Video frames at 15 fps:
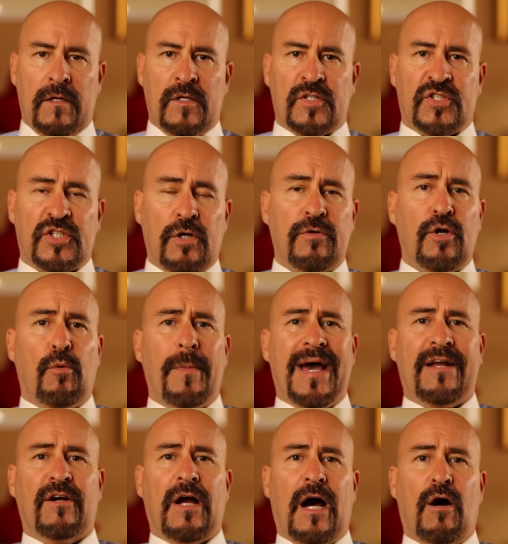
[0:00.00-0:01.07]
So, no
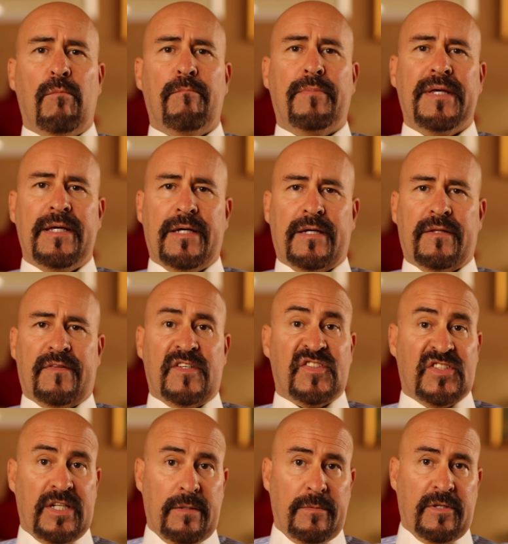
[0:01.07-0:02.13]
matter how big the
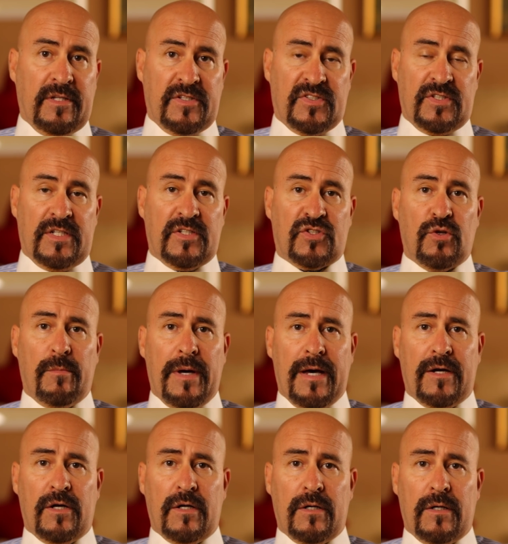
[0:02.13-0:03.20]
stimulus is, no
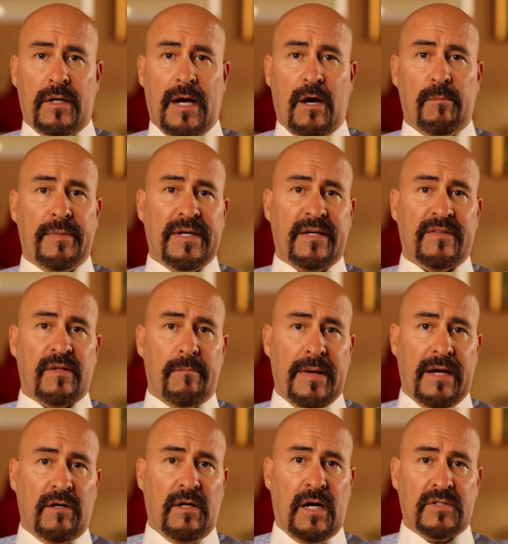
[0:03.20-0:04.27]
matter how big the
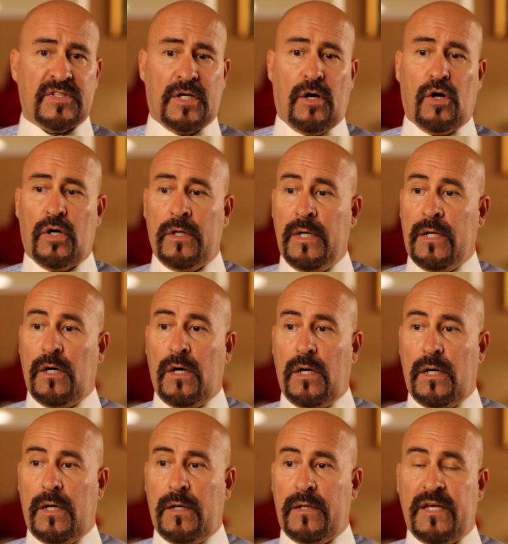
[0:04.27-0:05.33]
bailouts are,
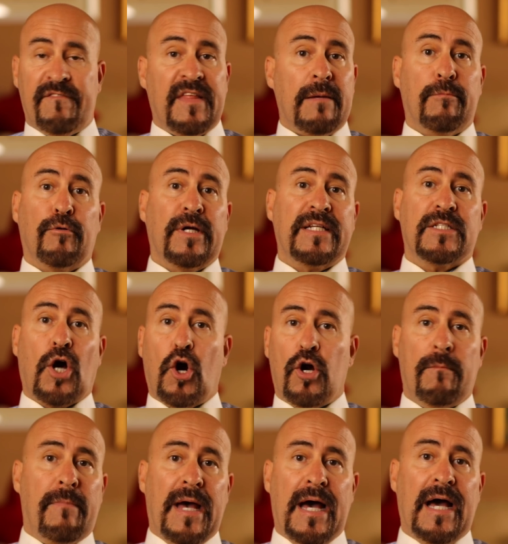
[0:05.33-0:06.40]
uh, if they bring
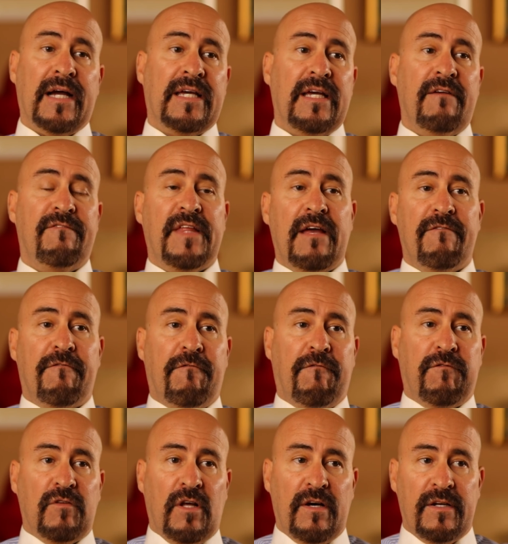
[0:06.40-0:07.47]
TARP back, if they
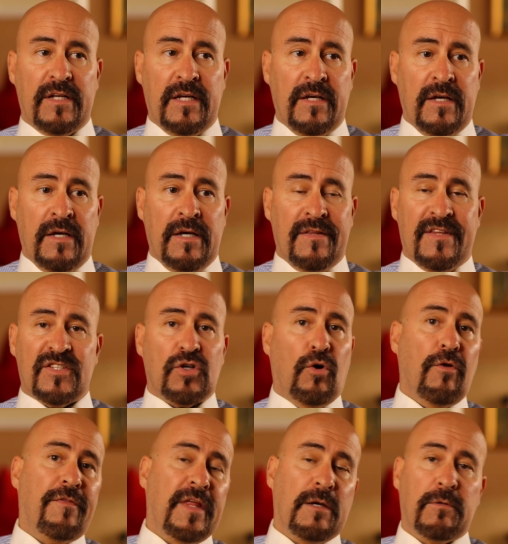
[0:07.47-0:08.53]
flood this
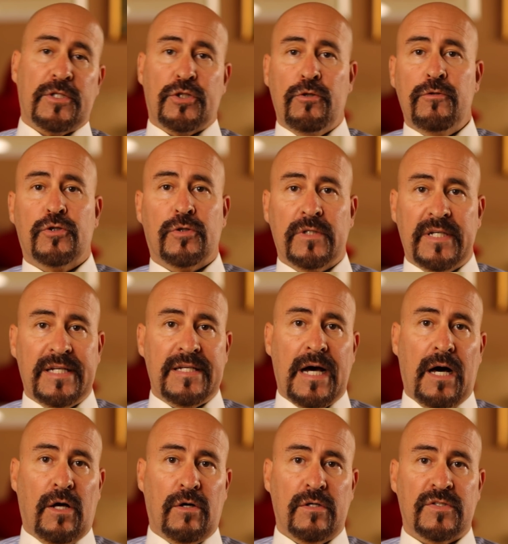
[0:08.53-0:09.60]
whole thing with $2 trillion
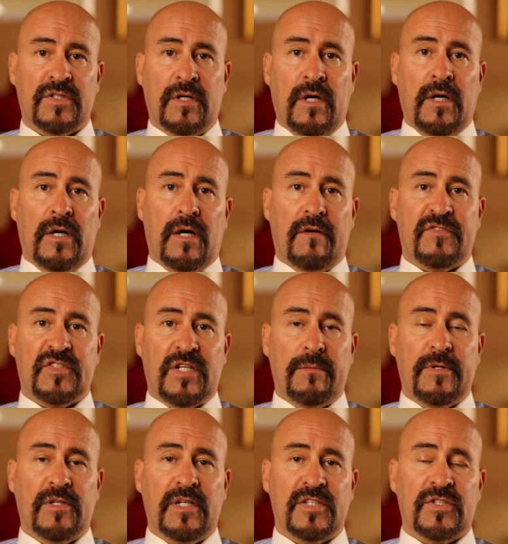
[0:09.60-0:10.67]
of
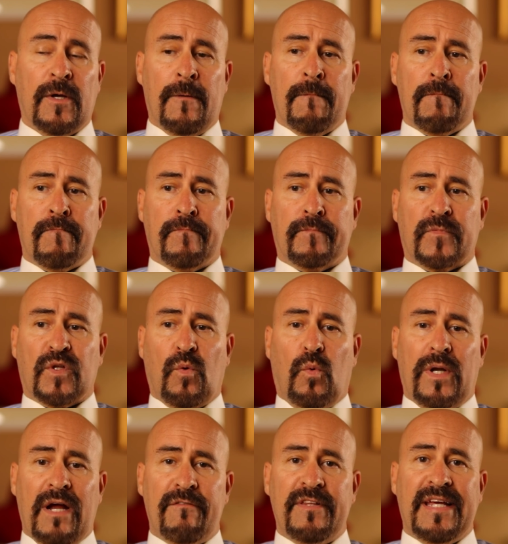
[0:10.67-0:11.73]
stimulus,
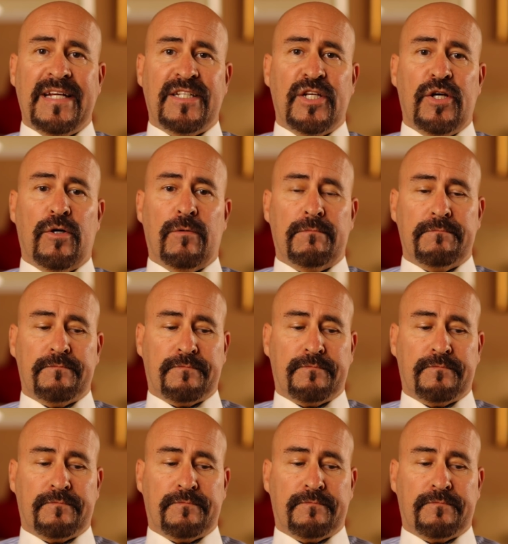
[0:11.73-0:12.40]
whatever they do,